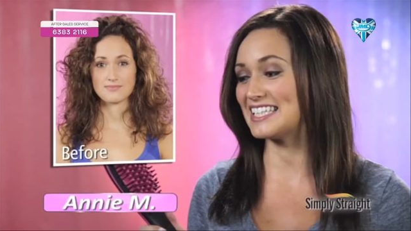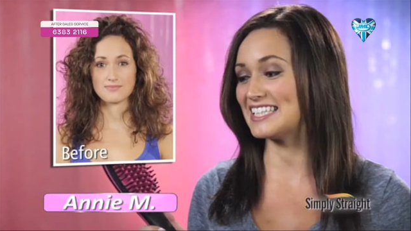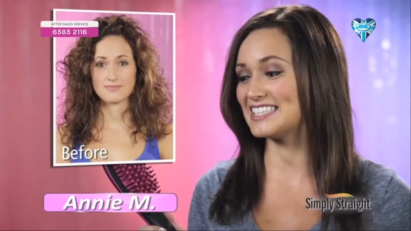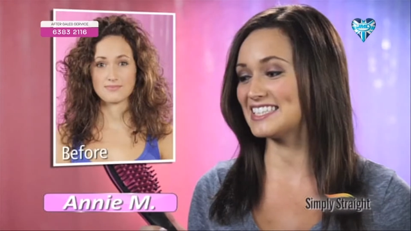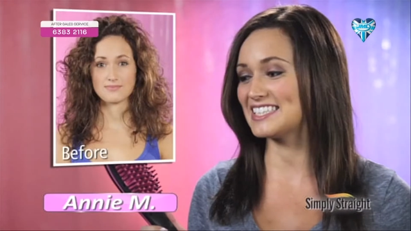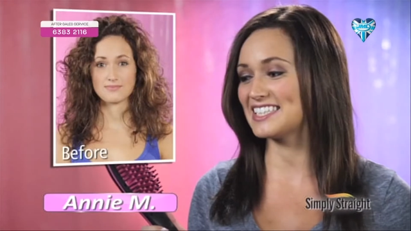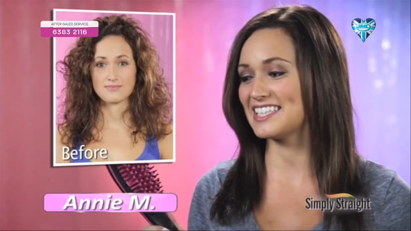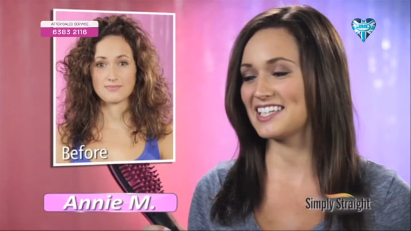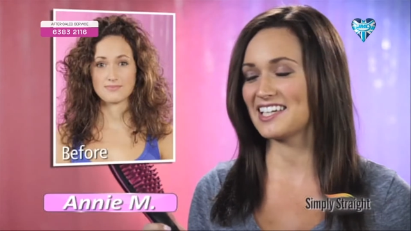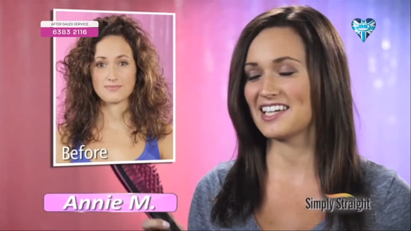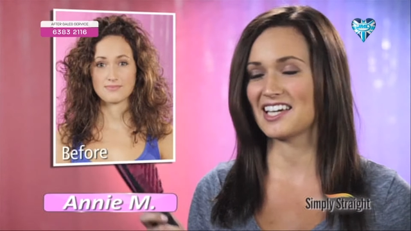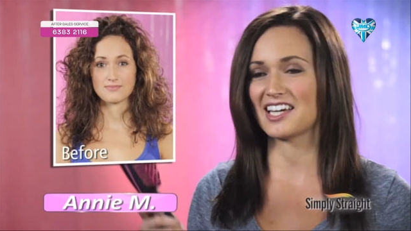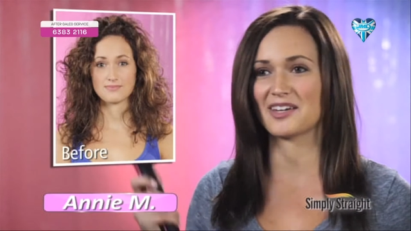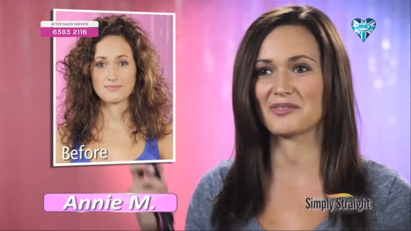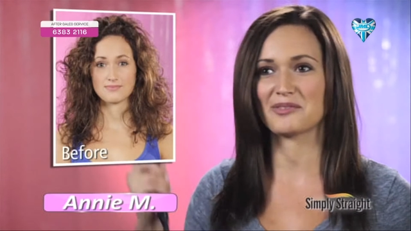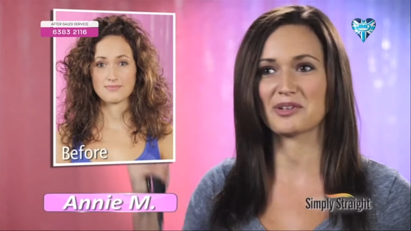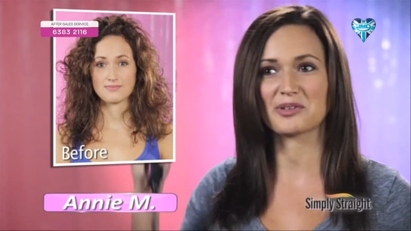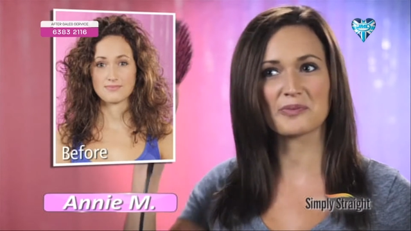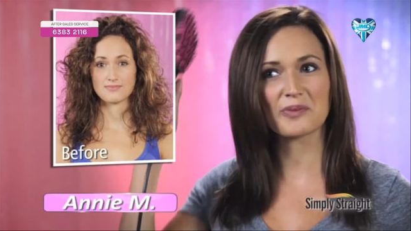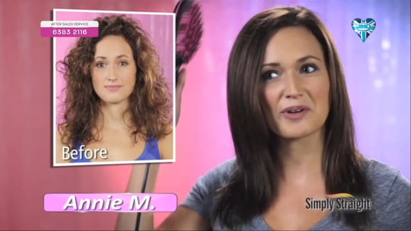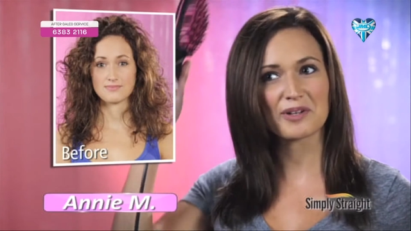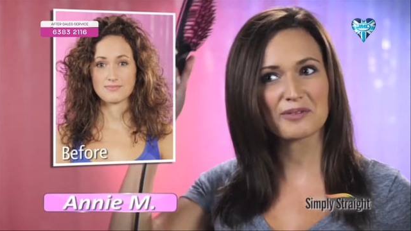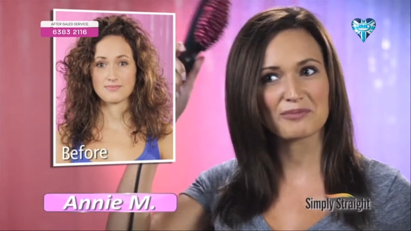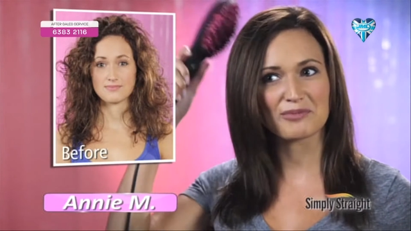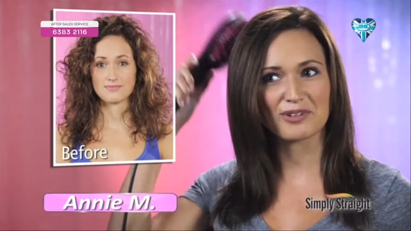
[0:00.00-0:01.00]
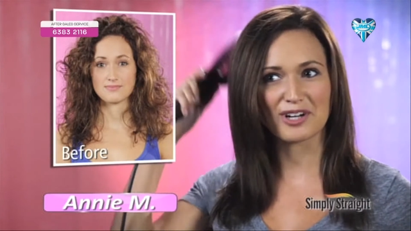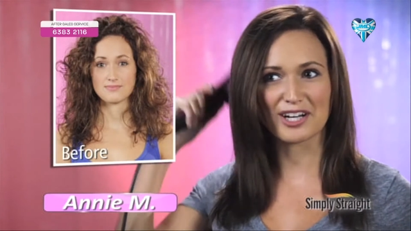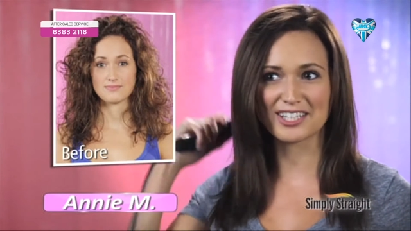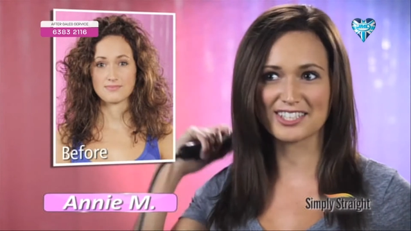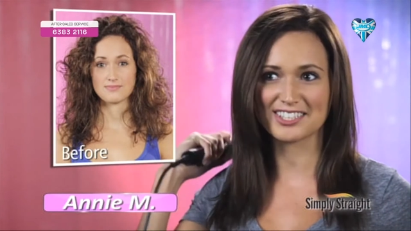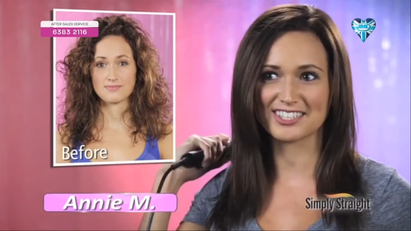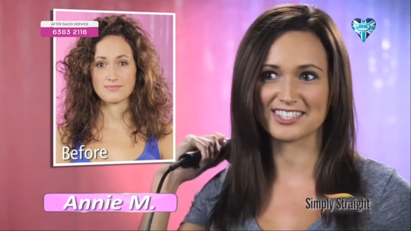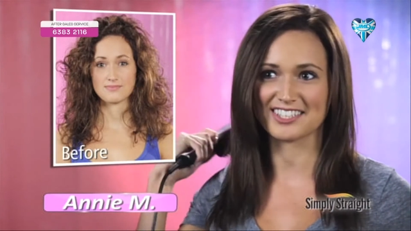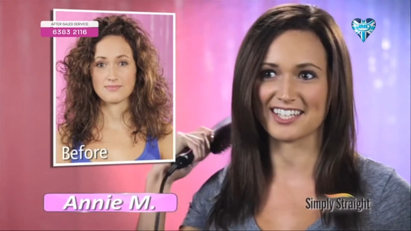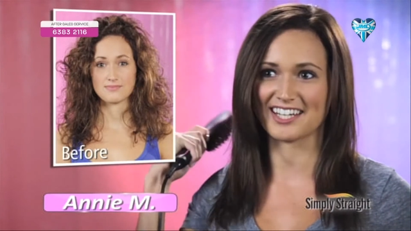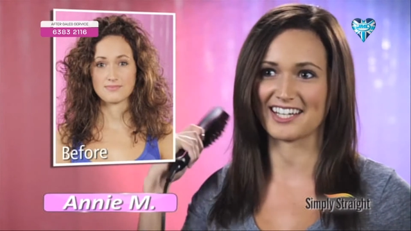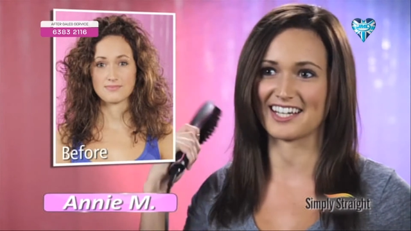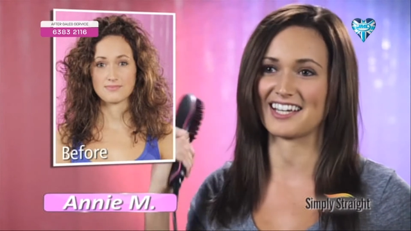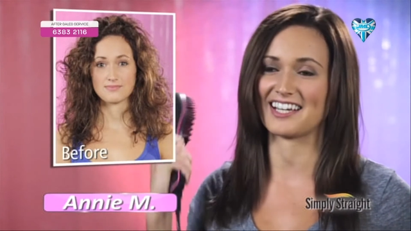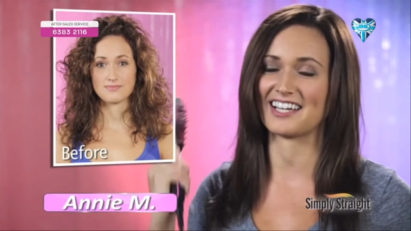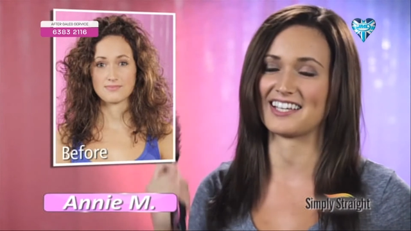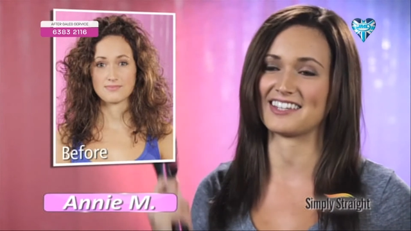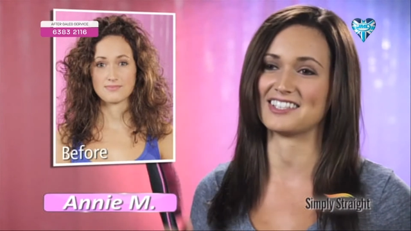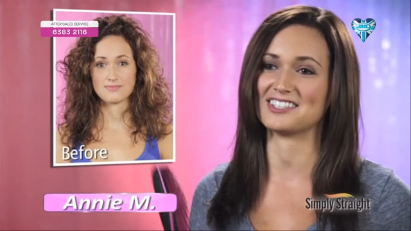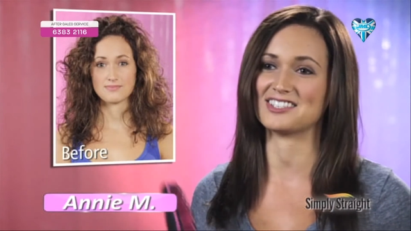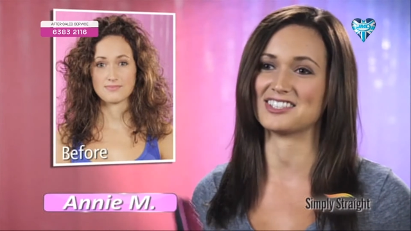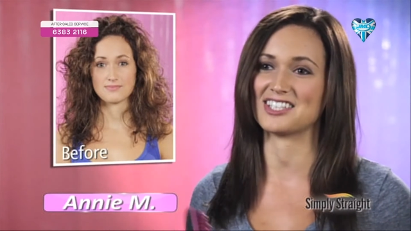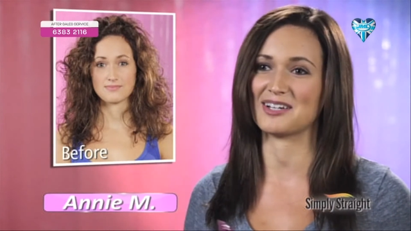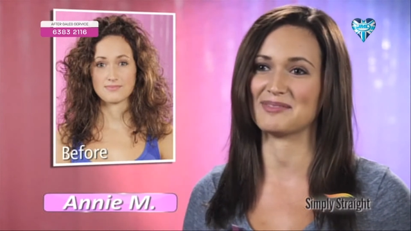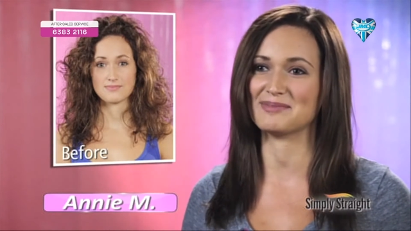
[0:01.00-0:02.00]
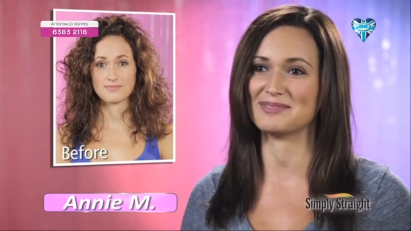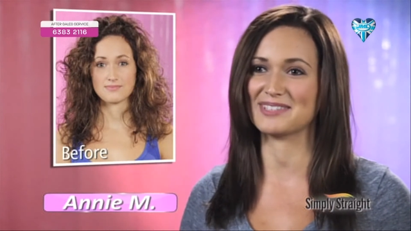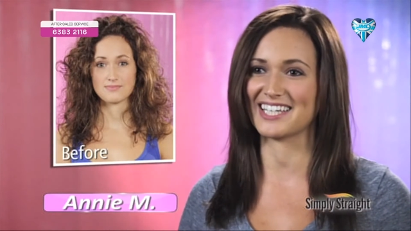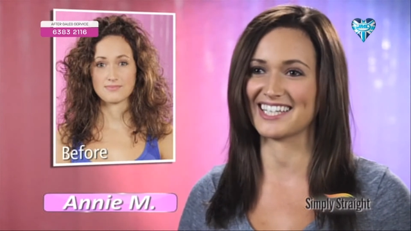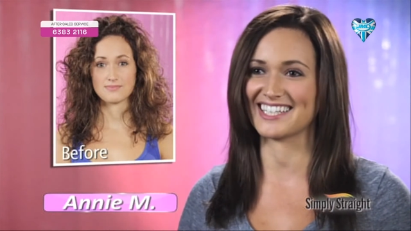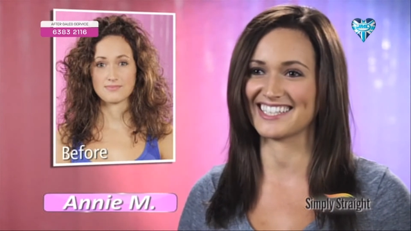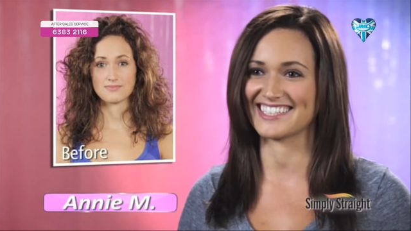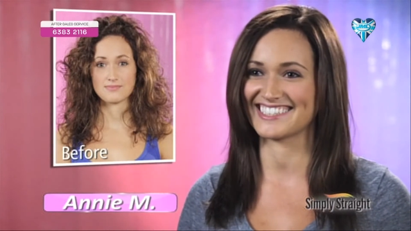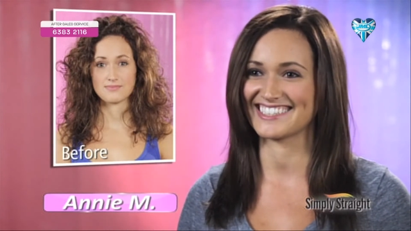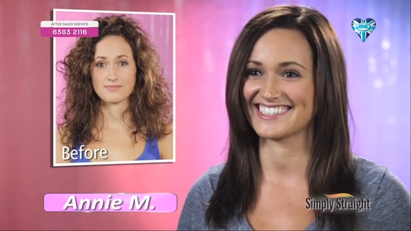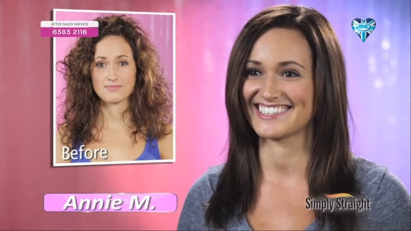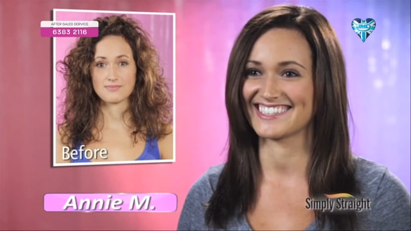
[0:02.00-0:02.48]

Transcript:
Speaker 1: easy, and with one brush, I can get the job done.